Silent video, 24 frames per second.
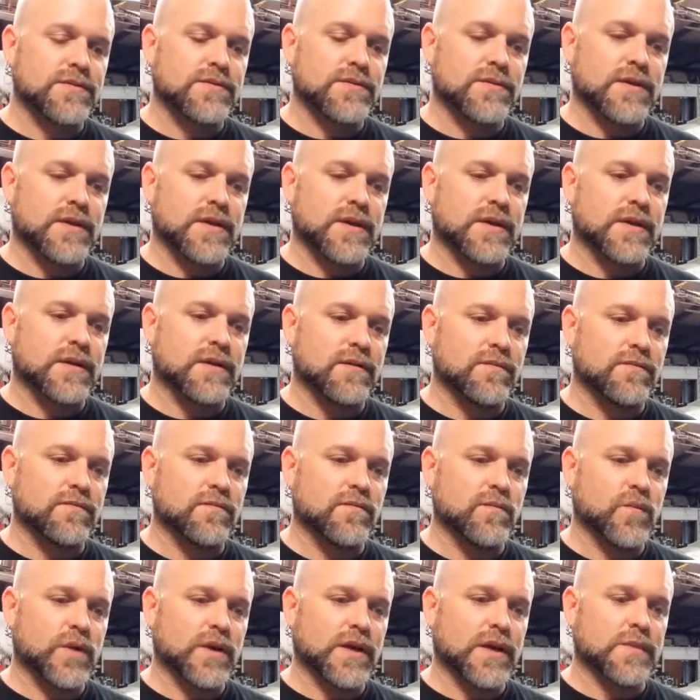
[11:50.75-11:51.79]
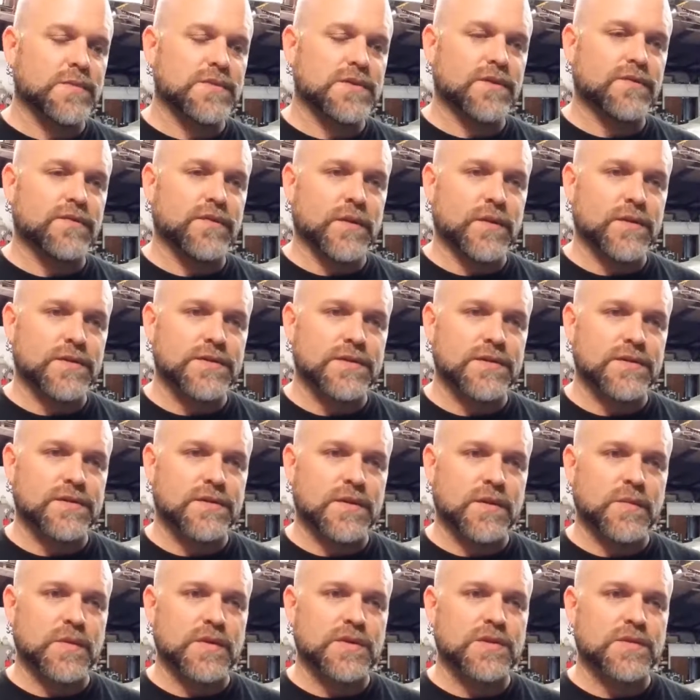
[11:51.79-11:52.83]
When it comes to the fuel
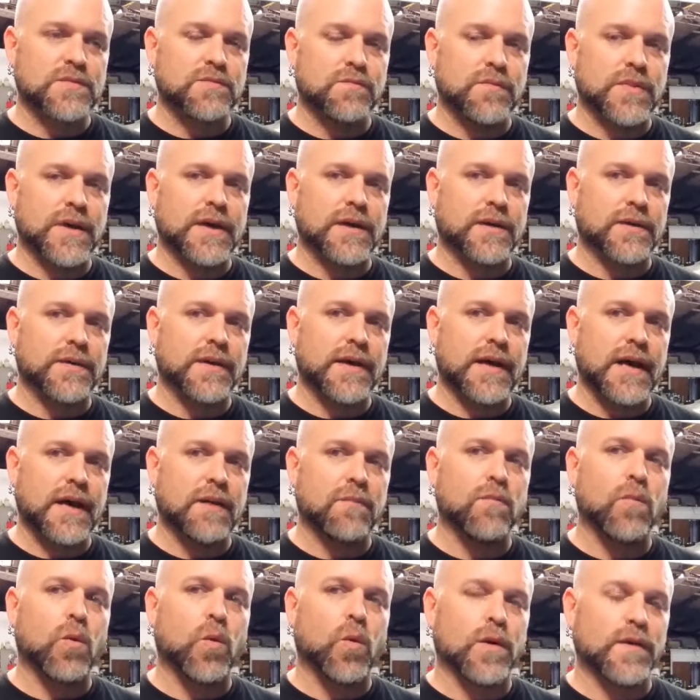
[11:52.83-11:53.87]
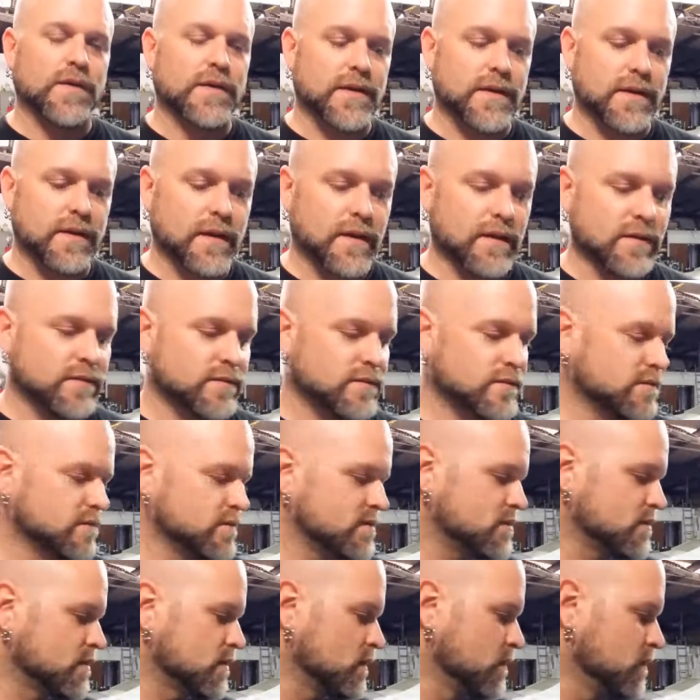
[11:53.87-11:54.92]
system, it's better to have more than enough.
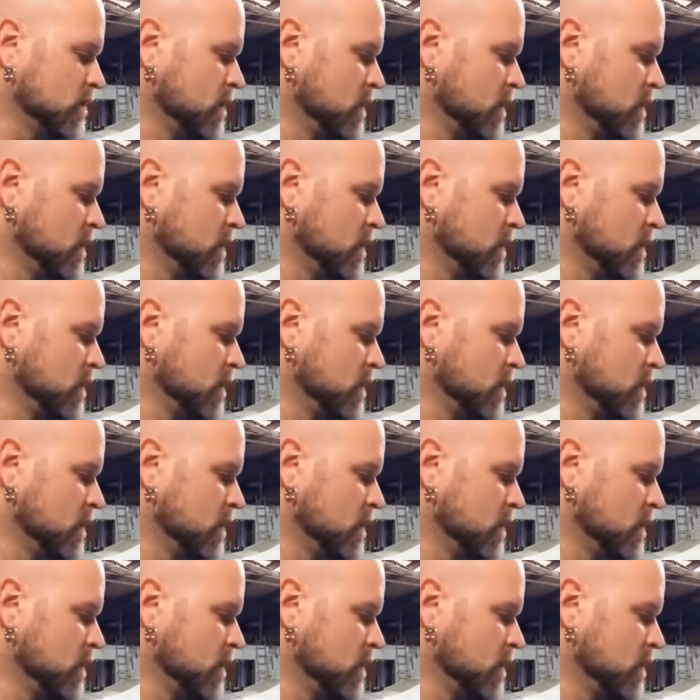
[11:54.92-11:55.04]
So